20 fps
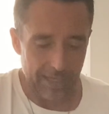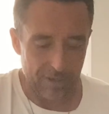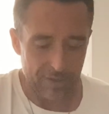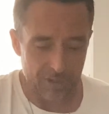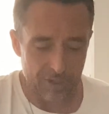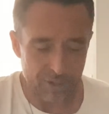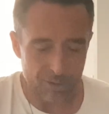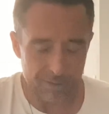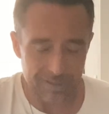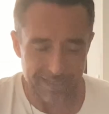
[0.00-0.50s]

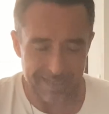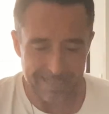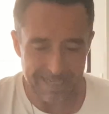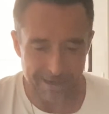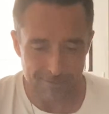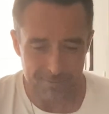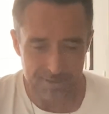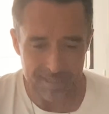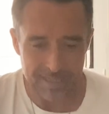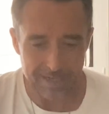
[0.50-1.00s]
The only
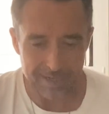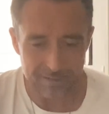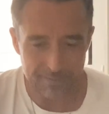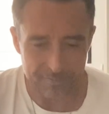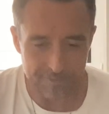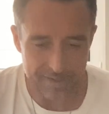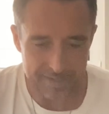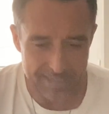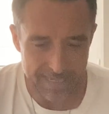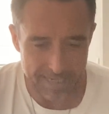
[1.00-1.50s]
downside
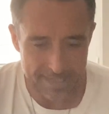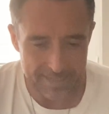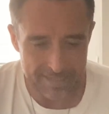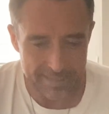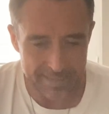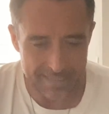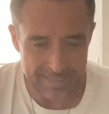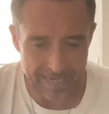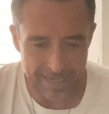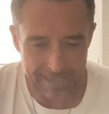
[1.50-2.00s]
of intense
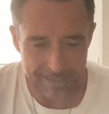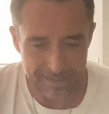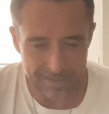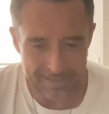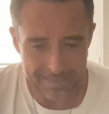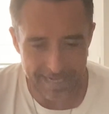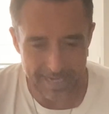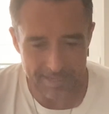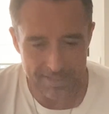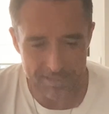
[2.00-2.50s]
desire
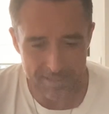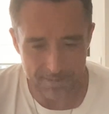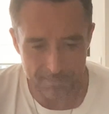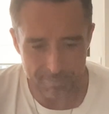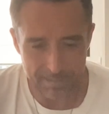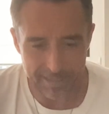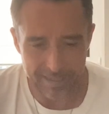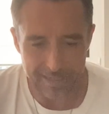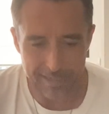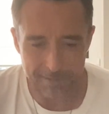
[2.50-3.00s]
tends to
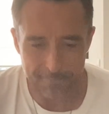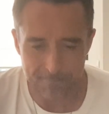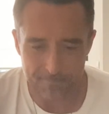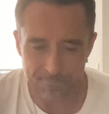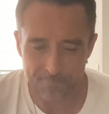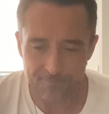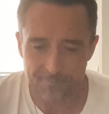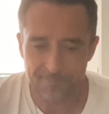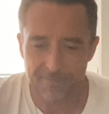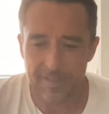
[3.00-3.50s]
be
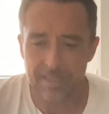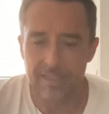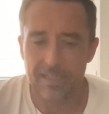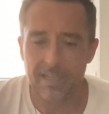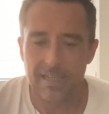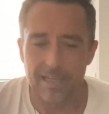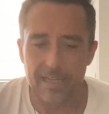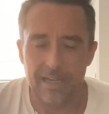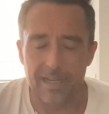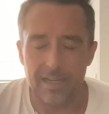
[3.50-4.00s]

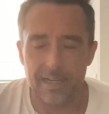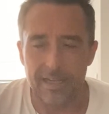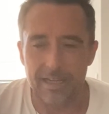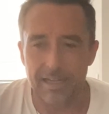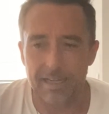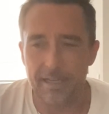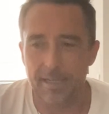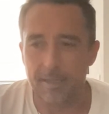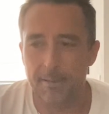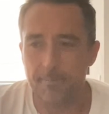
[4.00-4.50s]

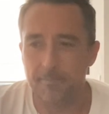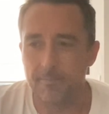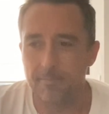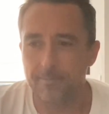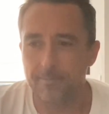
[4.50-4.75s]
a